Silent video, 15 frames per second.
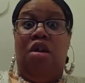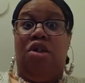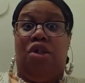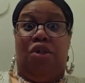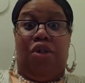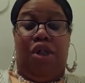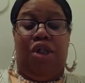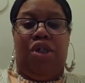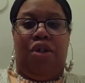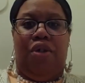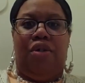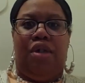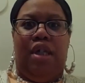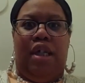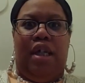So she
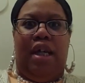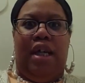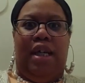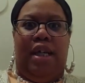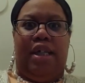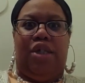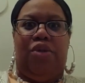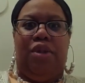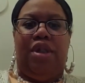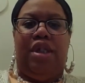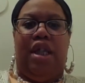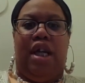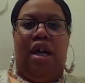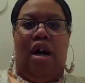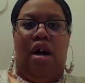turned the
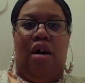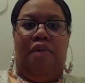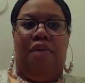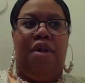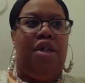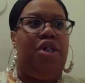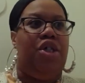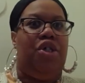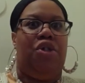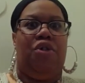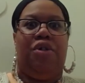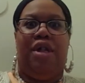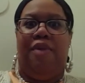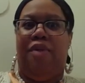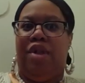electricity off, she
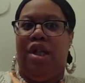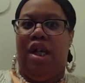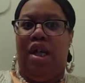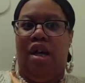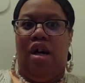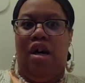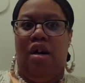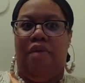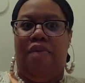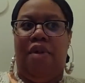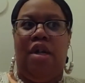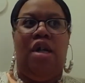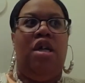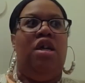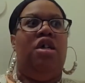turned everything off,
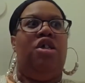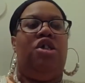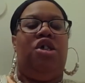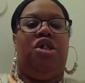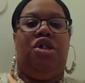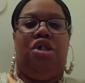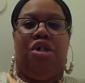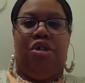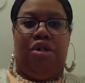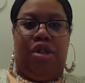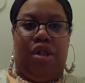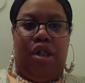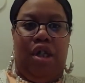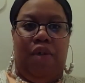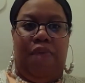she took her
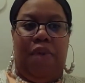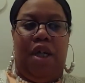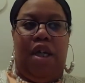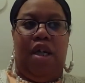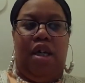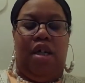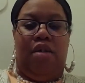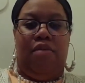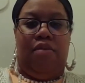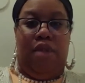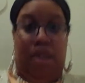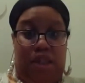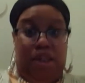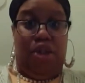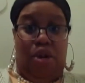stuff, and
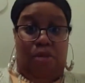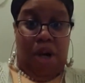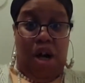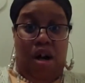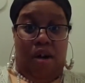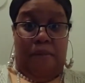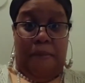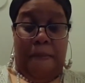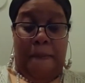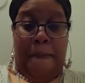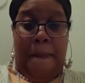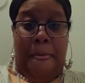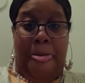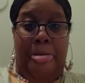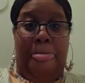this is her mom,
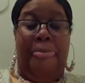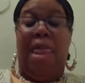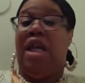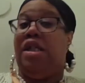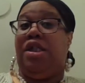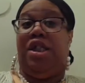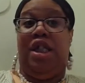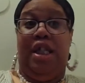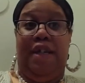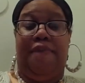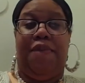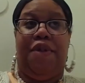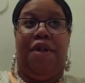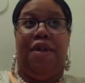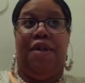and she
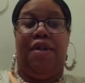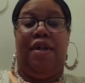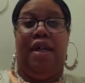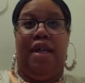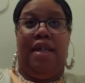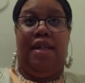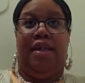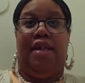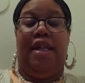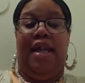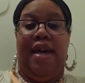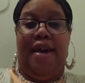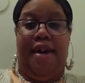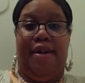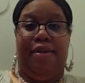left her in the
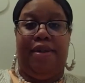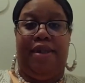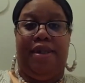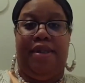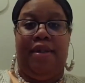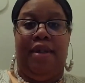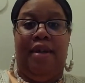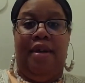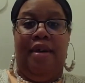house